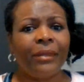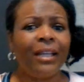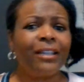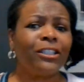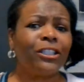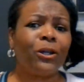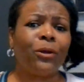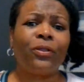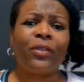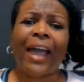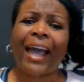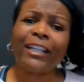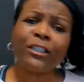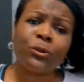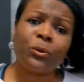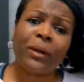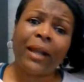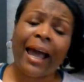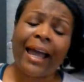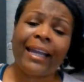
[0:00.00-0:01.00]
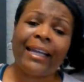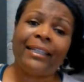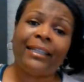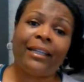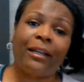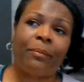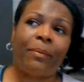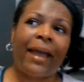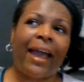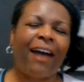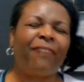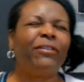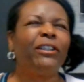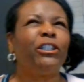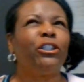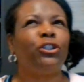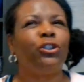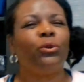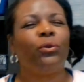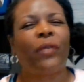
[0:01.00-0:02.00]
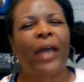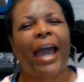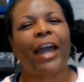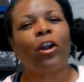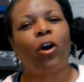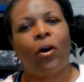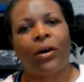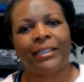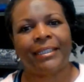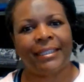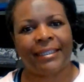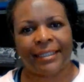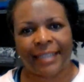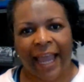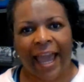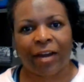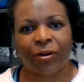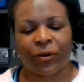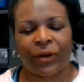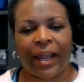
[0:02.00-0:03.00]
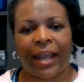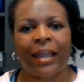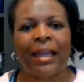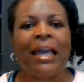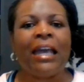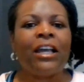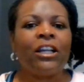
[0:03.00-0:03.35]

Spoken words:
So that's what I ended up having to do that on Saturday.